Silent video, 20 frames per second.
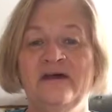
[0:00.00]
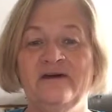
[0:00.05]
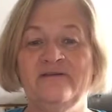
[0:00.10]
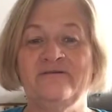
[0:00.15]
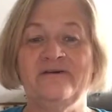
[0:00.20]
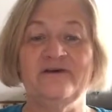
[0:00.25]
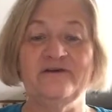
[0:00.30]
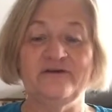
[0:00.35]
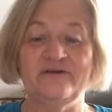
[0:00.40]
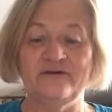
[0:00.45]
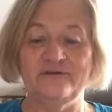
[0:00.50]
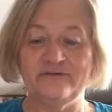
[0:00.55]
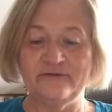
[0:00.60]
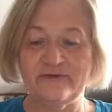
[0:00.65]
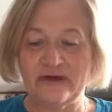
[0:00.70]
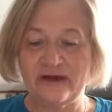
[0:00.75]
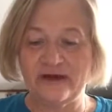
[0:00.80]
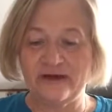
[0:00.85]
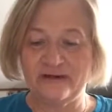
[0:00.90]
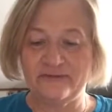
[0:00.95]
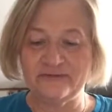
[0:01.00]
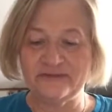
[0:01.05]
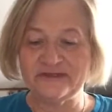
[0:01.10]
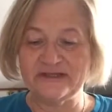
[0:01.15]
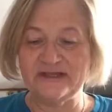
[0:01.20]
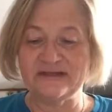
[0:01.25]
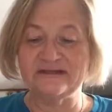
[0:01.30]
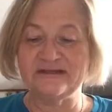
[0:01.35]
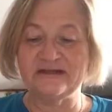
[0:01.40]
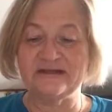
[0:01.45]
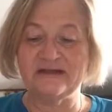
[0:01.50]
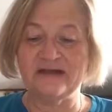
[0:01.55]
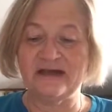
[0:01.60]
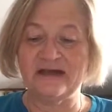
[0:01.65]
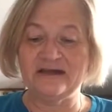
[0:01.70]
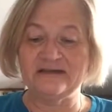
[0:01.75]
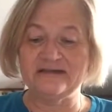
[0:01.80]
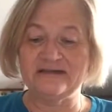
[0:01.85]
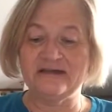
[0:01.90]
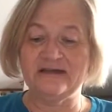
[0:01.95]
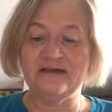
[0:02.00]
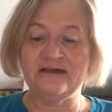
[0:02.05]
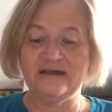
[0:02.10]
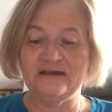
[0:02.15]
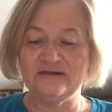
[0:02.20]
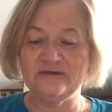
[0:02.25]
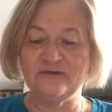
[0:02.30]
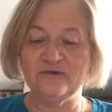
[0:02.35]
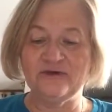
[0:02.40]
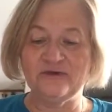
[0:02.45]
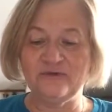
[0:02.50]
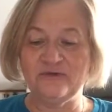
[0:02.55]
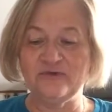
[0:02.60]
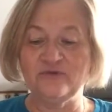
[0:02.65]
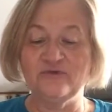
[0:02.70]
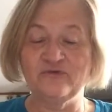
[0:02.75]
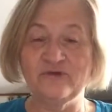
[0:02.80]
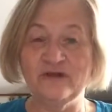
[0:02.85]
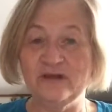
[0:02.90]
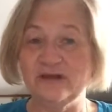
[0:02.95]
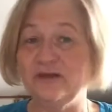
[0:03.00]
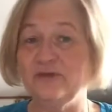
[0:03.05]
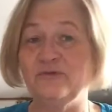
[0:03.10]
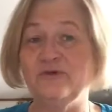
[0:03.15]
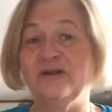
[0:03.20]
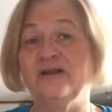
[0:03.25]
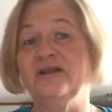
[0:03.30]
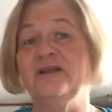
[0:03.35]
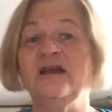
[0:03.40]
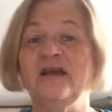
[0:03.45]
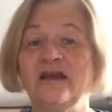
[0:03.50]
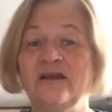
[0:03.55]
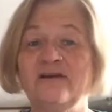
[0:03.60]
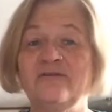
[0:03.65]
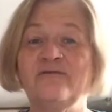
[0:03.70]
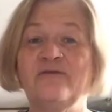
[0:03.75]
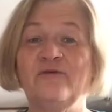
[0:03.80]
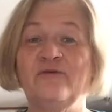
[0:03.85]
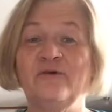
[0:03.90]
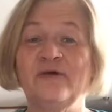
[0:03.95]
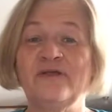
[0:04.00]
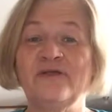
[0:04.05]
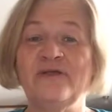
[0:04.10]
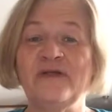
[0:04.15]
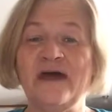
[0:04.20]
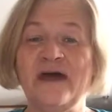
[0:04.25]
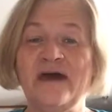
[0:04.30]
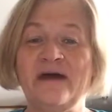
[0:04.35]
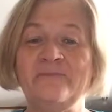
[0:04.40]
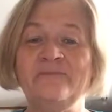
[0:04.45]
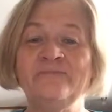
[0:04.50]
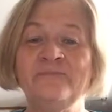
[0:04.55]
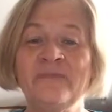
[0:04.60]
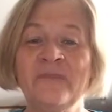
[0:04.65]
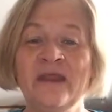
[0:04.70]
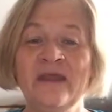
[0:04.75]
photosensitizing, and you want to be really, really careful with that.